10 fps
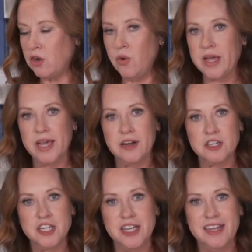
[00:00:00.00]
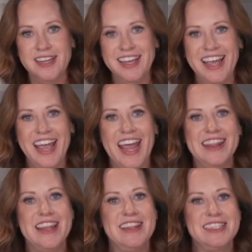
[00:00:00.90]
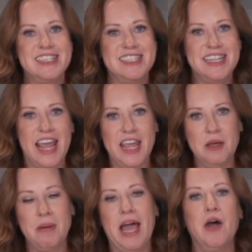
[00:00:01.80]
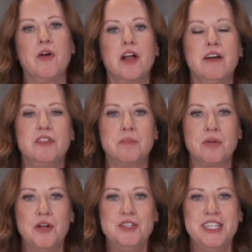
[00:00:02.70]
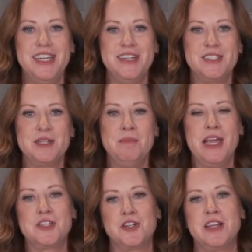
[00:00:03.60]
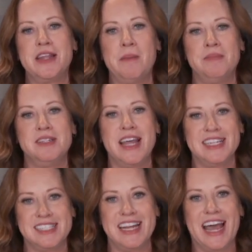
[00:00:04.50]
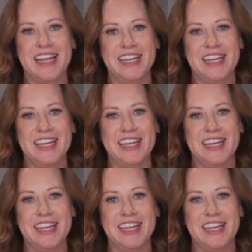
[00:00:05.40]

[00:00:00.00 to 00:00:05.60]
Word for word: quick energy, and then the staying power of the protein to make sure that that, that snack